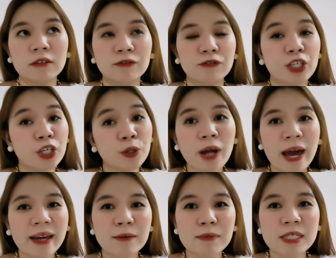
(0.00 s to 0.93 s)
of cute
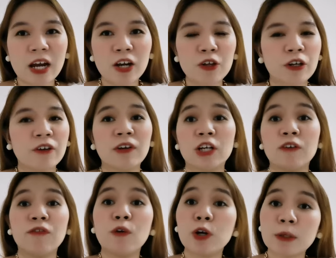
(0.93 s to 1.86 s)
items there that are
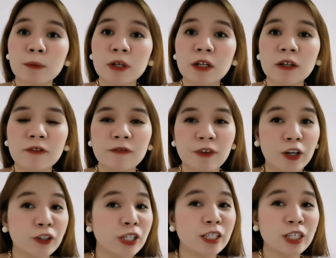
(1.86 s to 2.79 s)
very affordable,
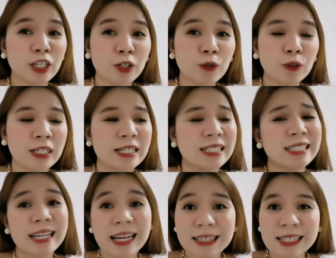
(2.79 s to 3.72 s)
very cute
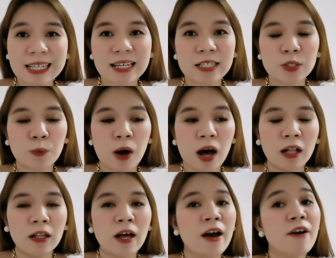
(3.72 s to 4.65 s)
and dainty as
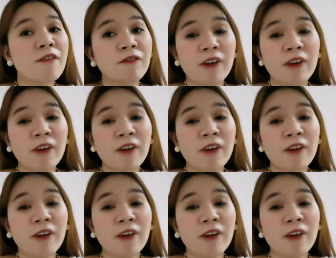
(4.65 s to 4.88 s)
well,